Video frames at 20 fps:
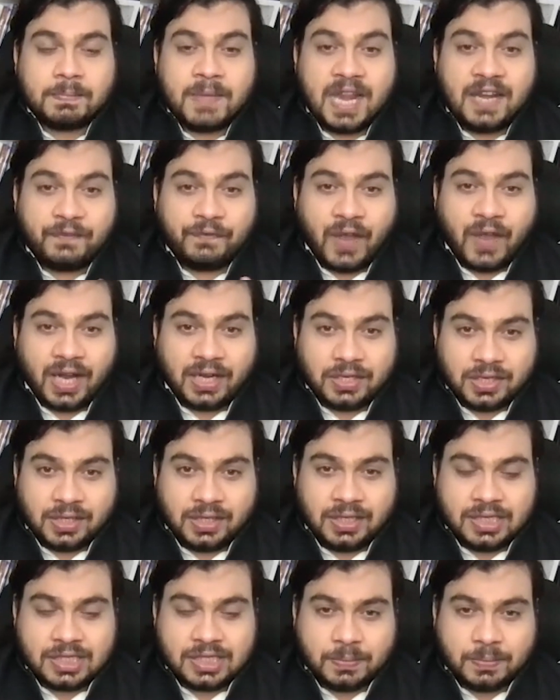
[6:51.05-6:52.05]

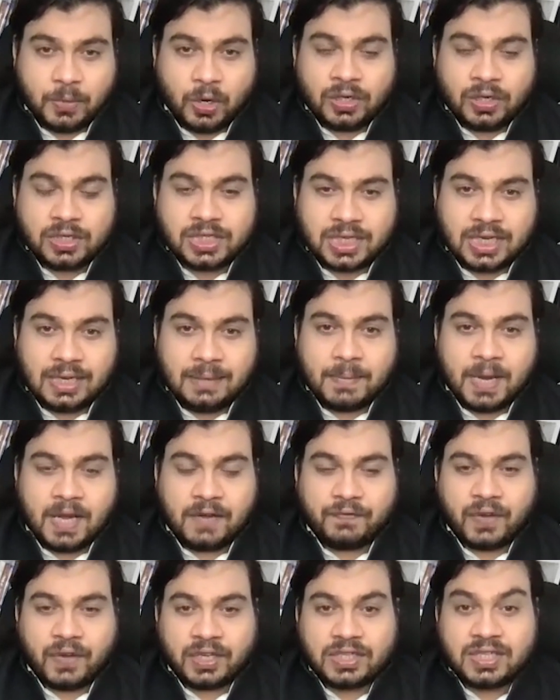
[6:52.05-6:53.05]
manufacturing, a small scale
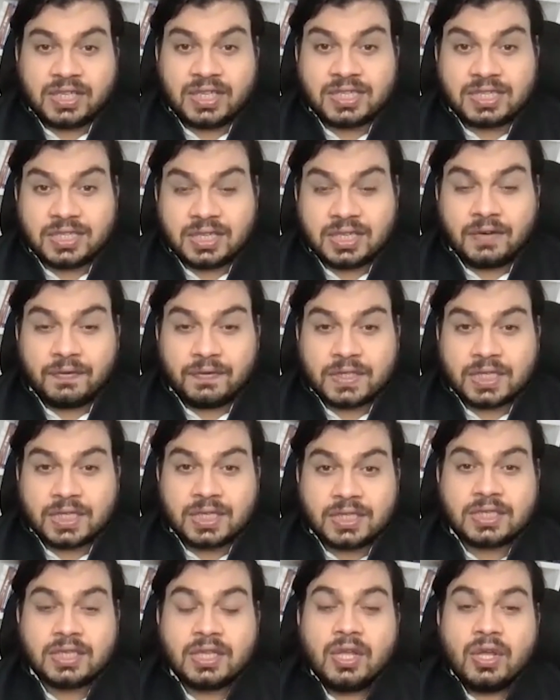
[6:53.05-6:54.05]
manufacturing and
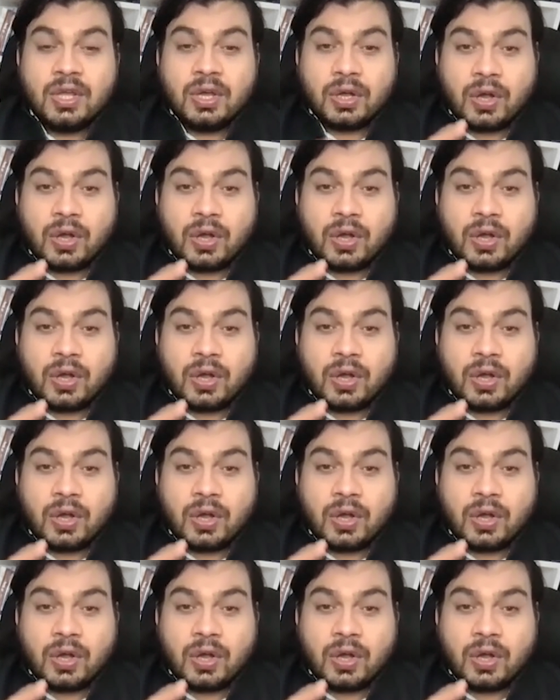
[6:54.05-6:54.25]
services